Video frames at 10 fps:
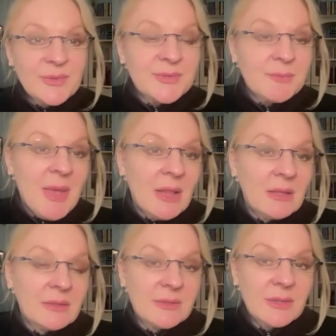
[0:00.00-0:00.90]
the
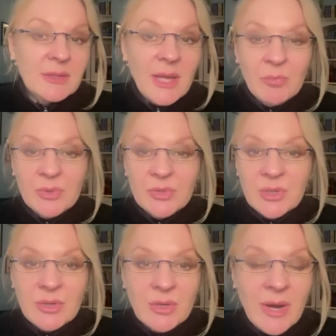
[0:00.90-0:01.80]
smells, the
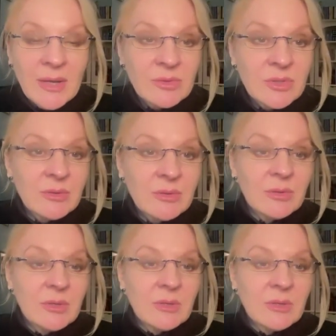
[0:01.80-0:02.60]
temperature around you.